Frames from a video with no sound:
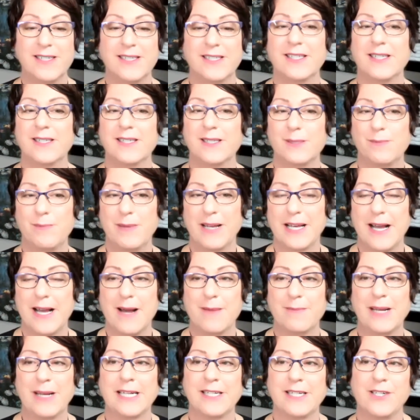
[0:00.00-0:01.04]
since
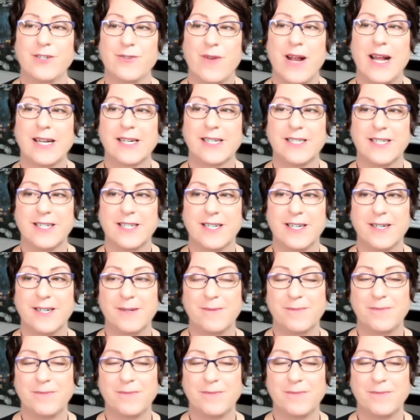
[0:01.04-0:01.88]
becoming director?